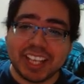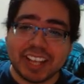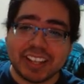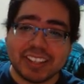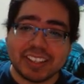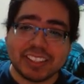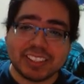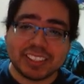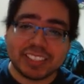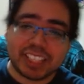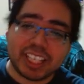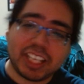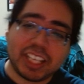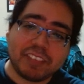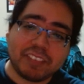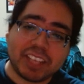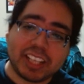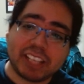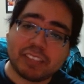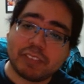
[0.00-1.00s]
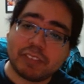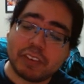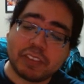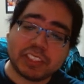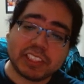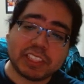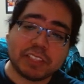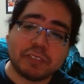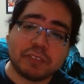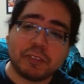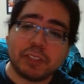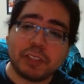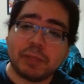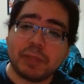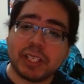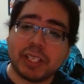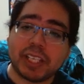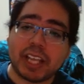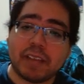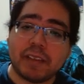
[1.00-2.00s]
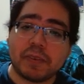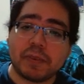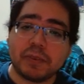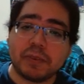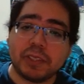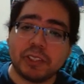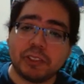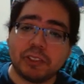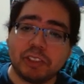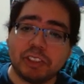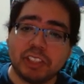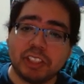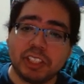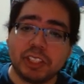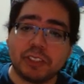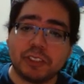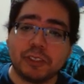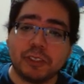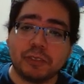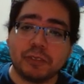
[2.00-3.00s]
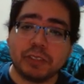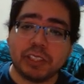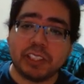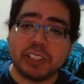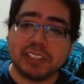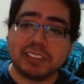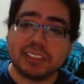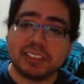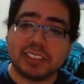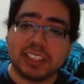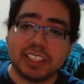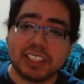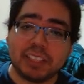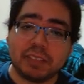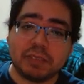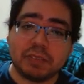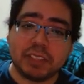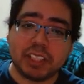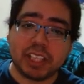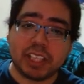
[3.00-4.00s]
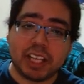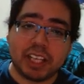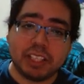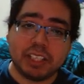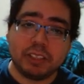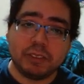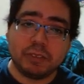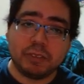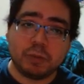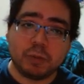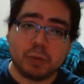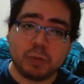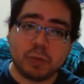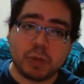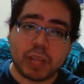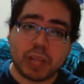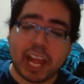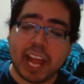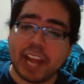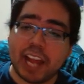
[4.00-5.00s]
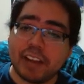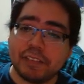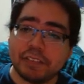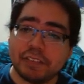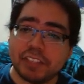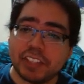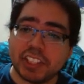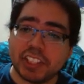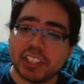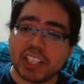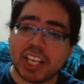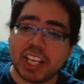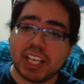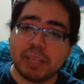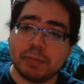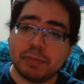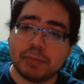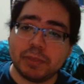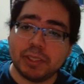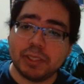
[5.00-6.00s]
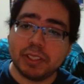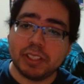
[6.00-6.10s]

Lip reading: This game and Final Fantasy VII Remake have a really shitty trophy list, and I'm like, I don't have the time.